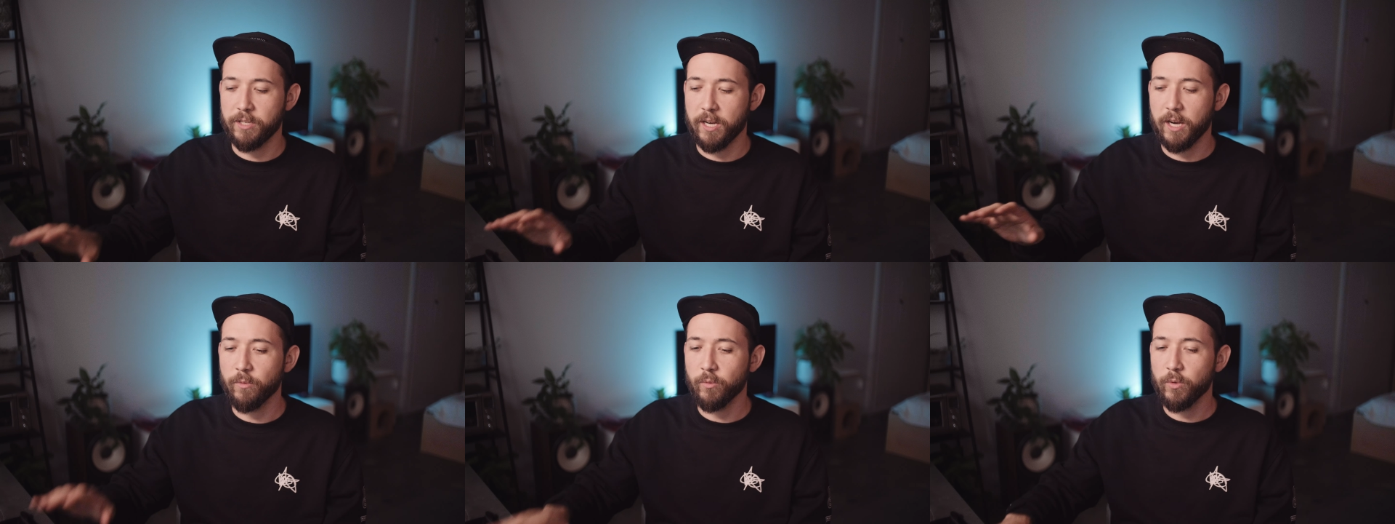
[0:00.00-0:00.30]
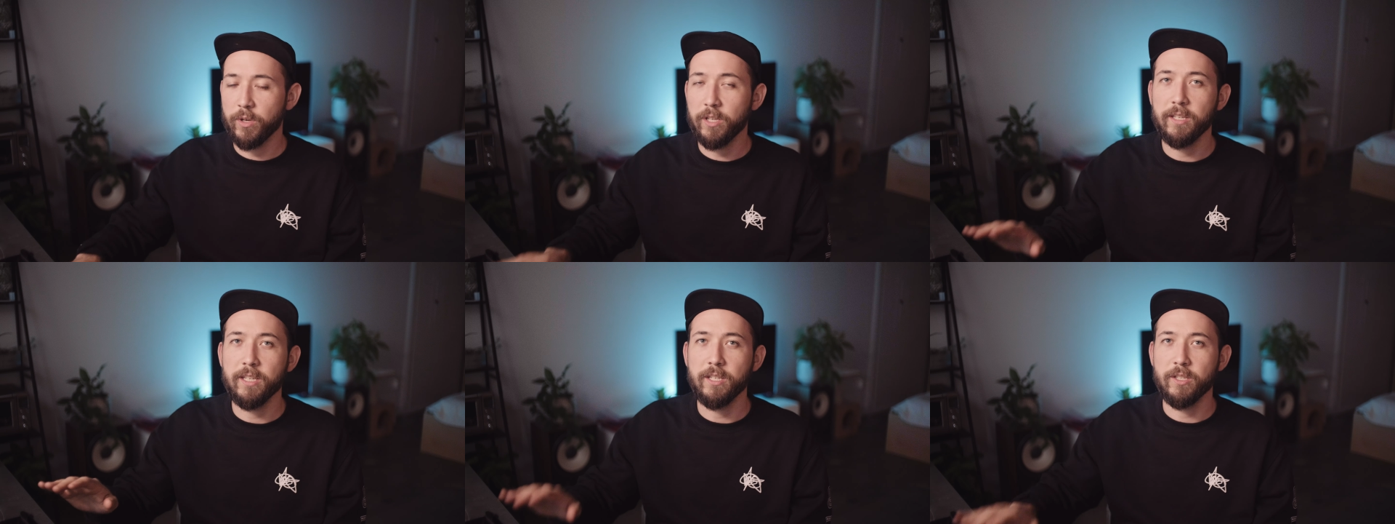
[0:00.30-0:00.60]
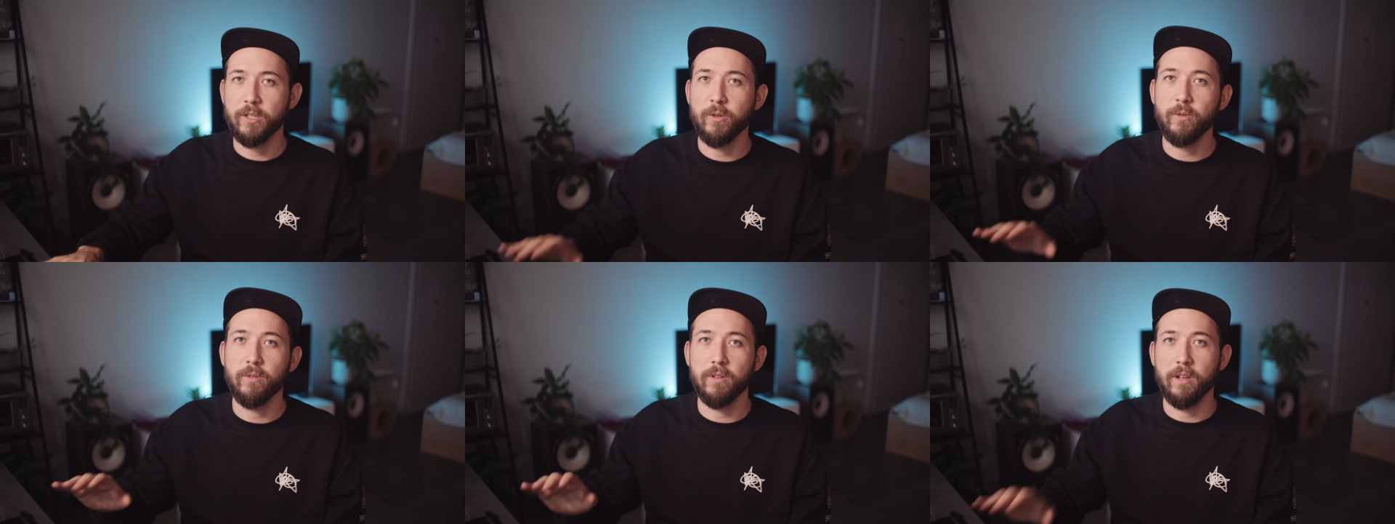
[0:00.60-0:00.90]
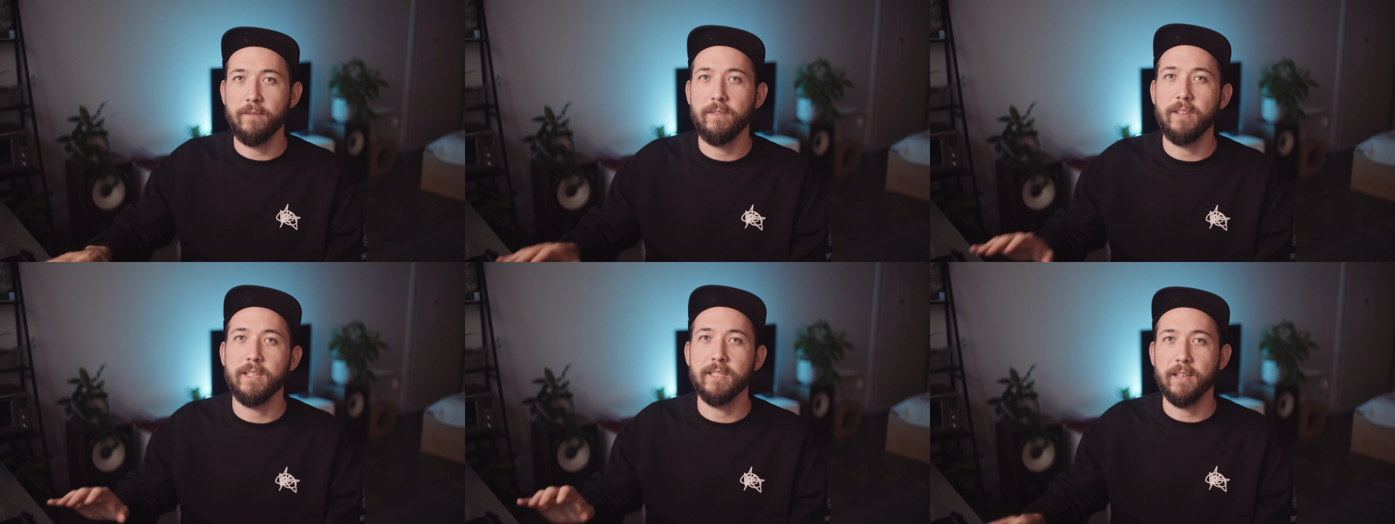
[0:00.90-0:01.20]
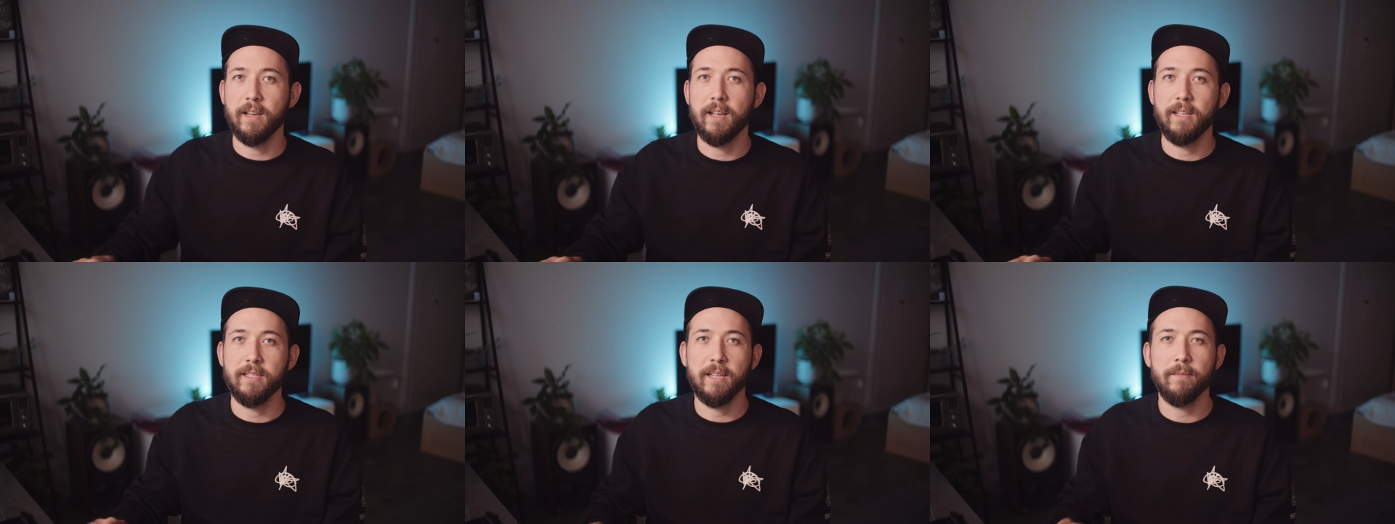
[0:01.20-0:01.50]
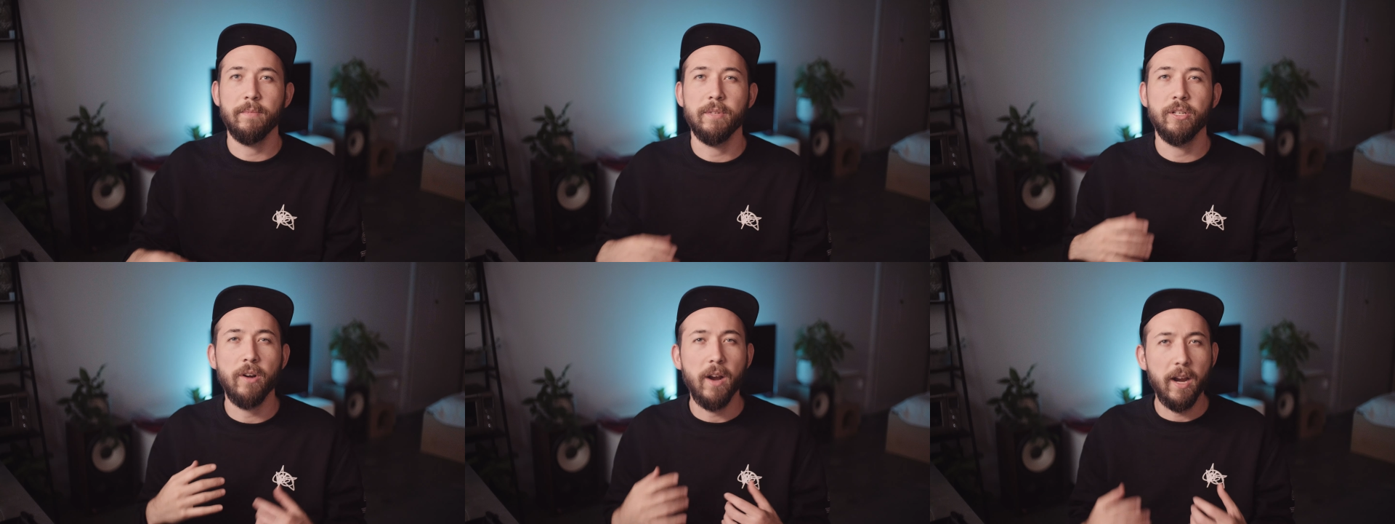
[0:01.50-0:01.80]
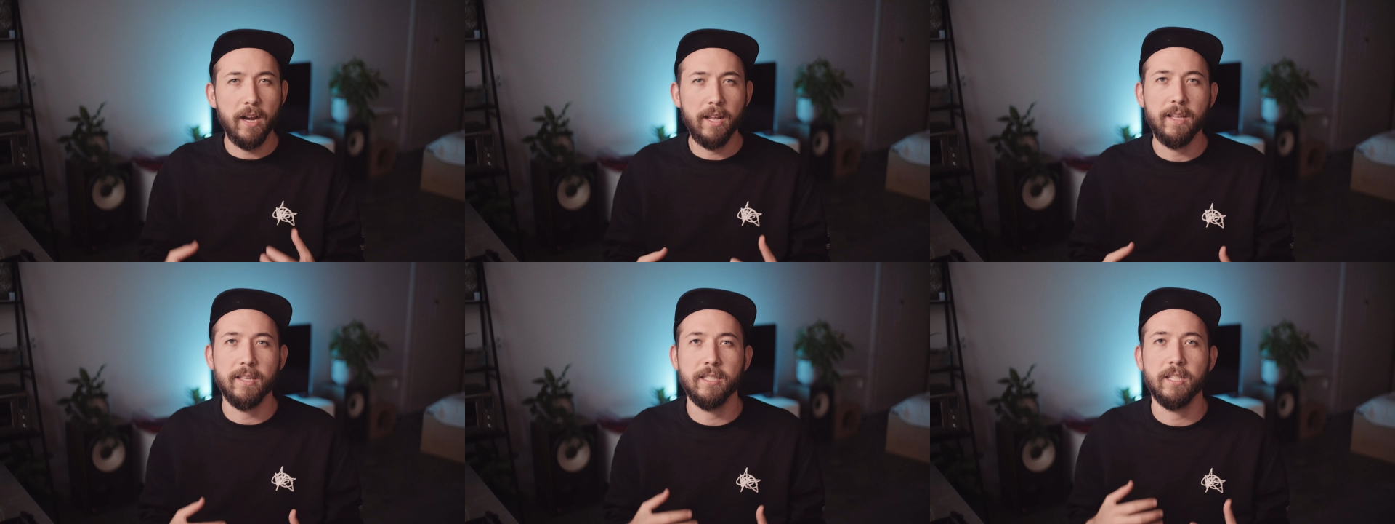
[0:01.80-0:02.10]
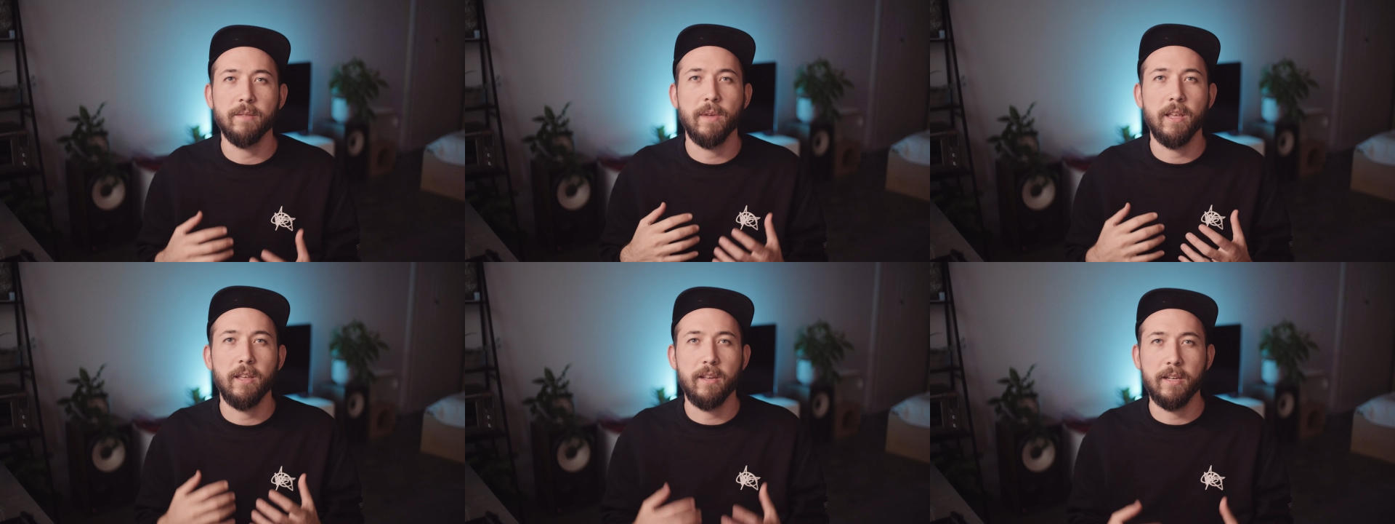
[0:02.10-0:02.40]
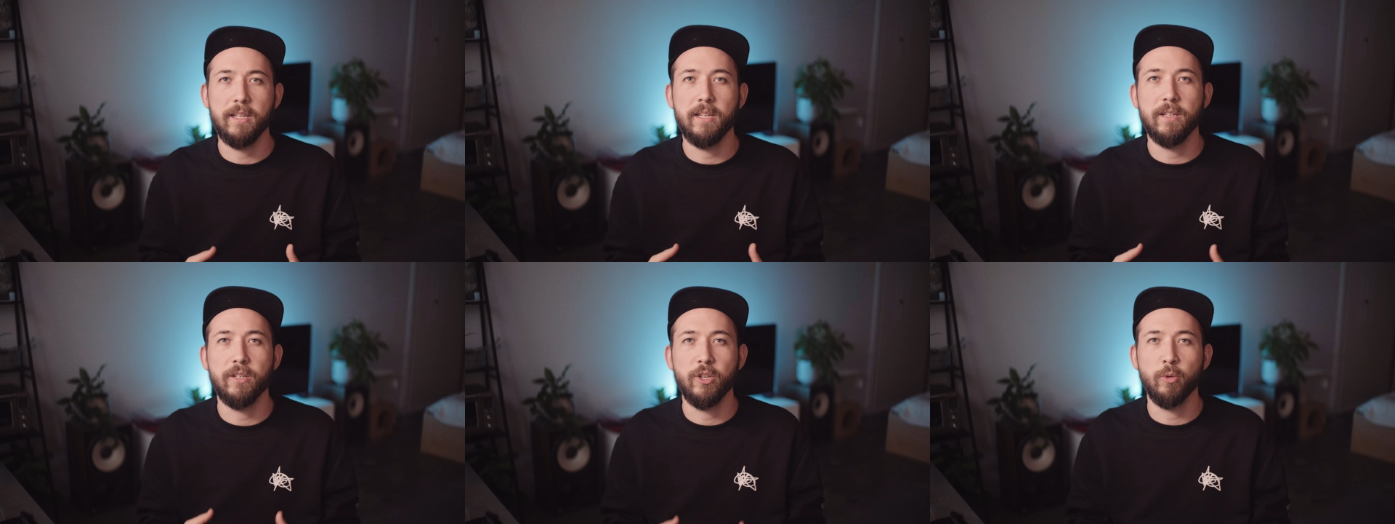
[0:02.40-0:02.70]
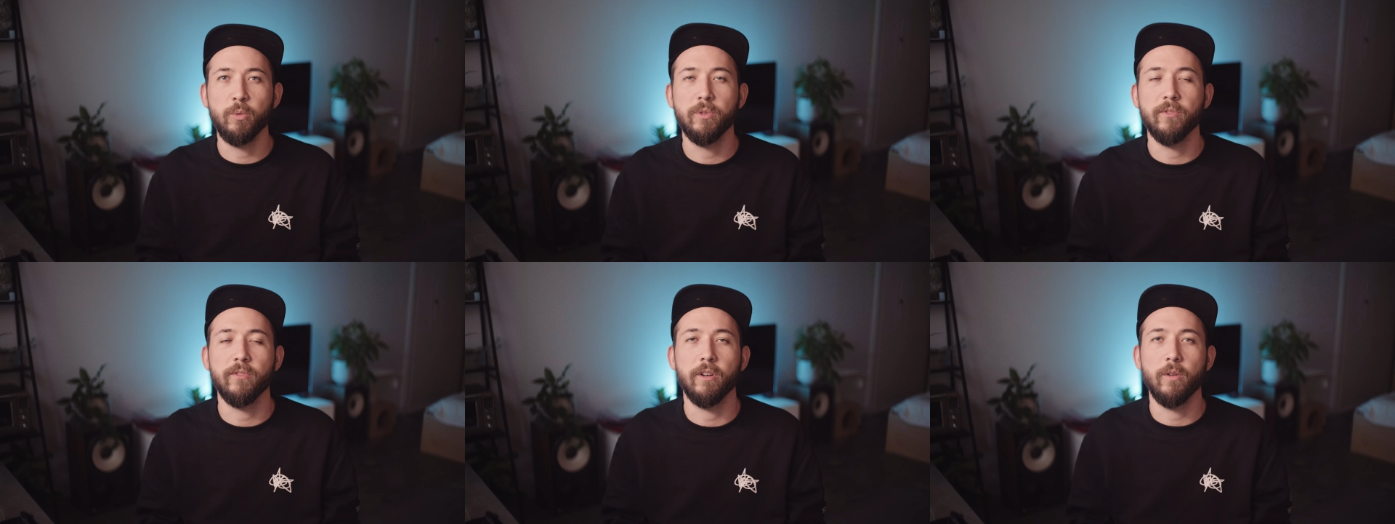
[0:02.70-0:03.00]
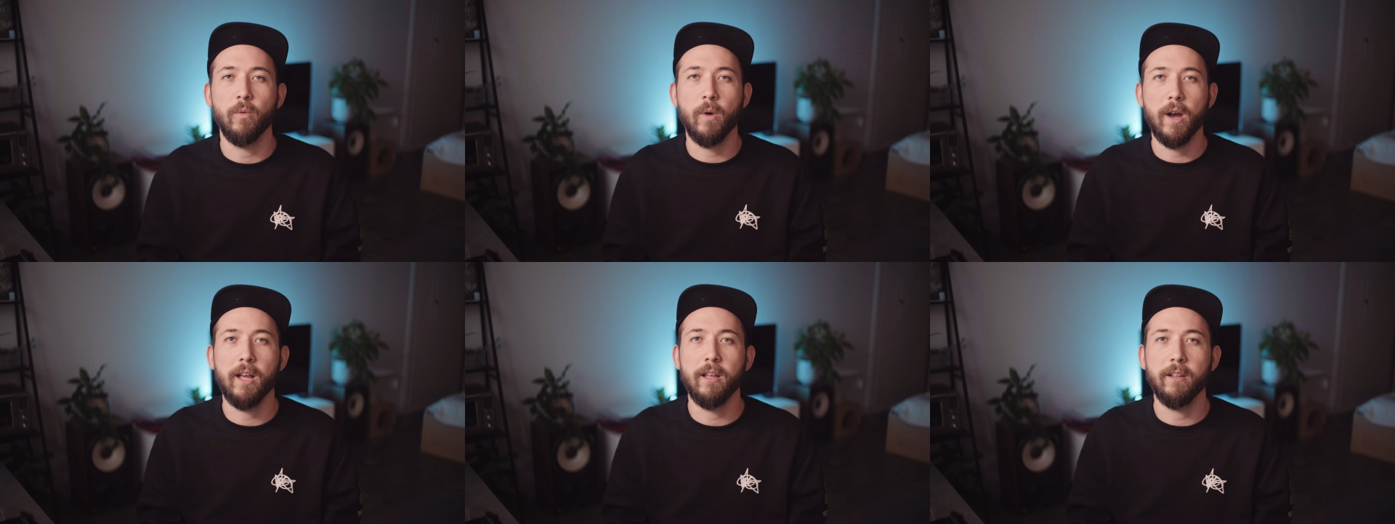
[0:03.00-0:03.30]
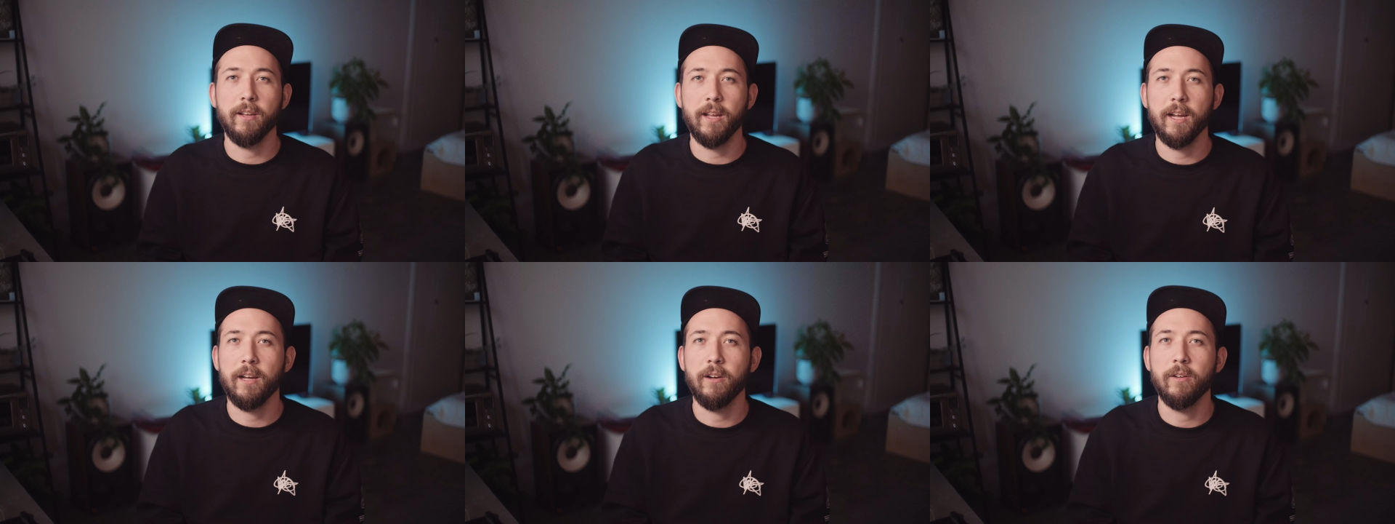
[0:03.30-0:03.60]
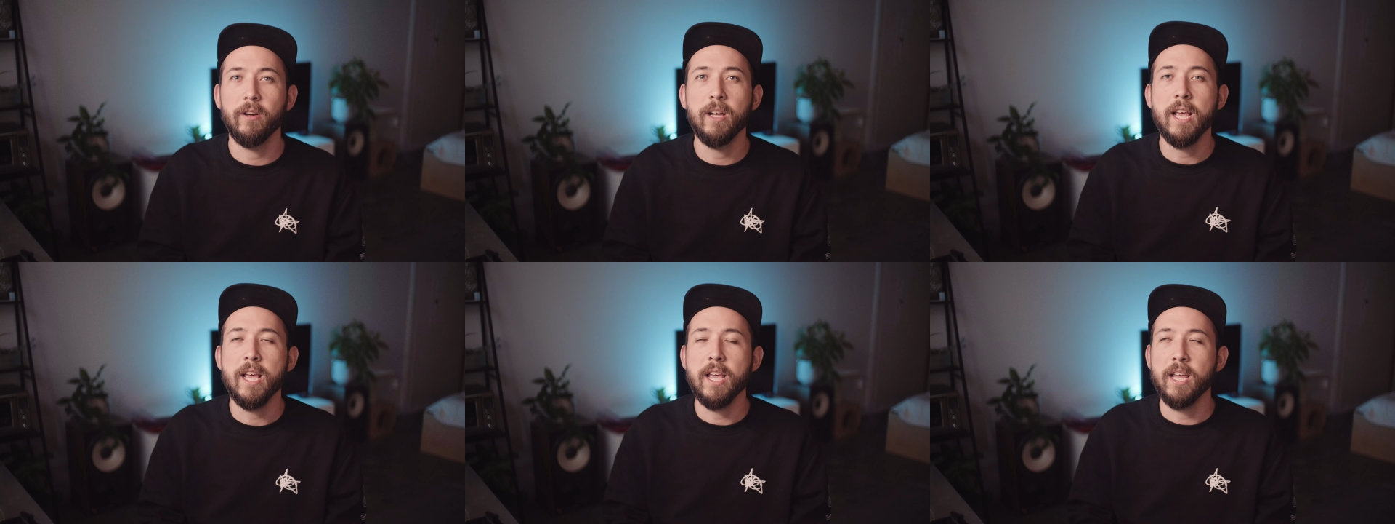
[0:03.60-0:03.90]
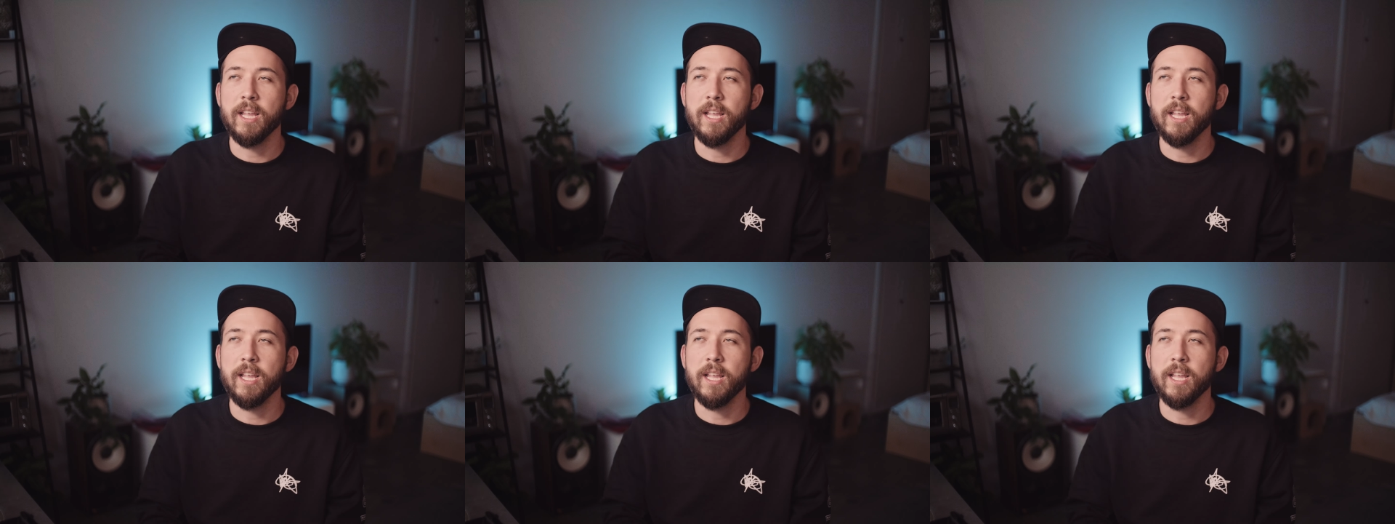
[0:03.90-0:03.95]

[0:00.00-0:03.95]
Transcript: I really do love these lights. I've been trying to get some L E D tubes for a while now,